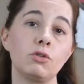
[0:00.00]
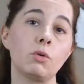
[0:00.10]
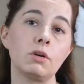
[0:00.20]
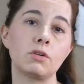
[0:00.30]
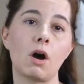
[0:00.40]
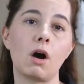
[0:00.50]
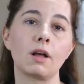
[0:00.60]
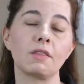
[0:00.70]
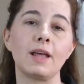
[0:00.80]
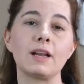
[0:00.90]
your
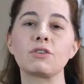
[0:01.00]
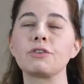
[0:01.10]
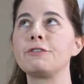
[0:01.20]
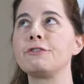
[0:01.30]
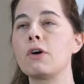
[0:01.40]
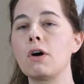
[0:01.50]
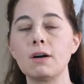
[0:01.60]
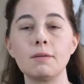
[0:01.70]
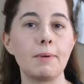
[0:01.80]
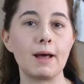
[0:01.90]
dog that it's
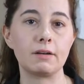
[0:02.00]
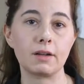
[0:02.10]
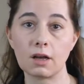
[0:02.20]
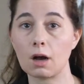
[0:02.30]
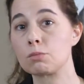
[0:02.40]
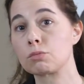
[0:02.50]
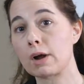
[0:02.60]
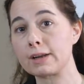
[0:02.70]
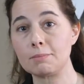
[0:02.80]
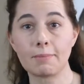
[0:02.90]
far better to come
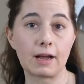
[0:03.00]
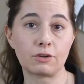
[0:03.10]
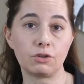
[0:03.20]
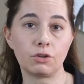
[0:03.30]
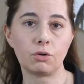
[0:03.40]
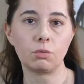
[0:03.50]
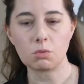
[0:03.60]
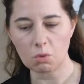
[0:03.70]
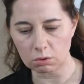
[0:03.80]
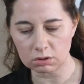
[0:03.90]
running back to you
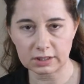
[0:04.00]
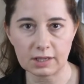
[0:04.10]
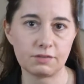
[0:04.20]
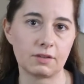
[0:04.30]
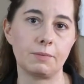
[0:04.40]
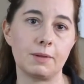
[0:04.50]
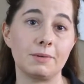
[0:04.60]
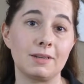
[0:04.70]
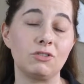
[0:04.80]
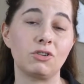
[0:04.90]
or leave something
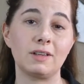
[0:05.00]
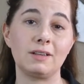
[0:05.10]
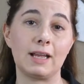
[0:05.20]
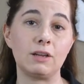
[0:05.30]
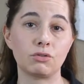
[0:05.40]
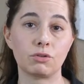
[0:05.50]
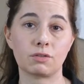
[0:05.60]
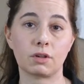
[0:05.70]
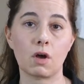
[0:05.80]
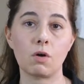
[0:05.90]
potentially
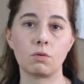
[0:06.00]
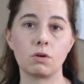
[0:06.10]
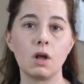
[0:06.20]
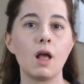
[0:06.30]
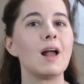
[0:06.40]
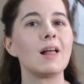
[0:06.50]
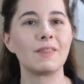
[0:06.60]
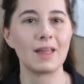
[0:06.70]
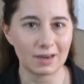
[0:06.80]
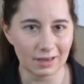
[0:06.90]
dangerous alone
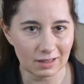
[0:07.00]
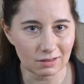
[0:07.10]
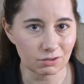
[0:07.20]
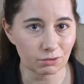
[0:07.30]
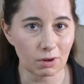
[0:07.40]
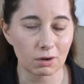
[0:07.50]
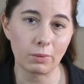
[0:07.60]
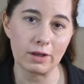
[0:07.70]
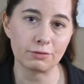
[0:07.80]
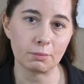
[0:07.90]
than it is to run
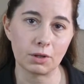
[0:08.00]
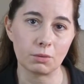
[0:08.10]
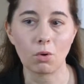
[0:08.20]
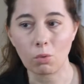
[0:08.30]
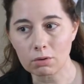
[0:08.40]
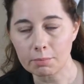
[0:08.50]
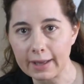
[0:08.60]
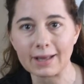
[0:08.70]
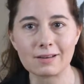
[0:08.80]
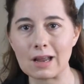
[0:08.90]
away from you or
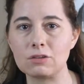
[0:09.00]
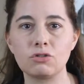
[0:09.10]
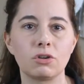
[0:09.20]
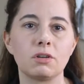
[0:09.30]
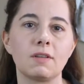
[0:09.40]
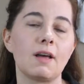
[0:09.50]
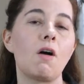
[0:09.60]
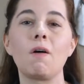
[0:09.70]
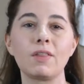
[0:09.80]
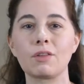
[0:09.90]
pay attention to
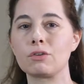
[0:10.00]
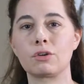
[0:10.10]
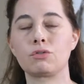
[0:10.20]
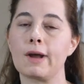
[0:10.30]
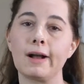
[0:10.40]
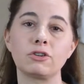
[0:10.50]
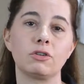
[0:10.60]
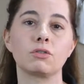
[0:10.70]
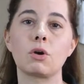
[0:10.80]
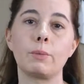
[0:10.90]
all the other
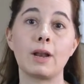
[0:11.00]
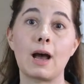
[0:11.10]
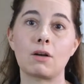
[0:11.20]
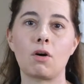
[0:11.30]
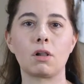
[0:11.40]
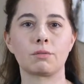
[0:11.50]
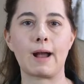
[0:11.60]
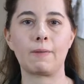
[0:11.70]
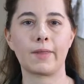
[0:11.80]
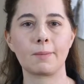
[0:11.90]
distractions going on all
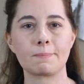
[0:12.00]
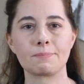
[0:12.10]
around them.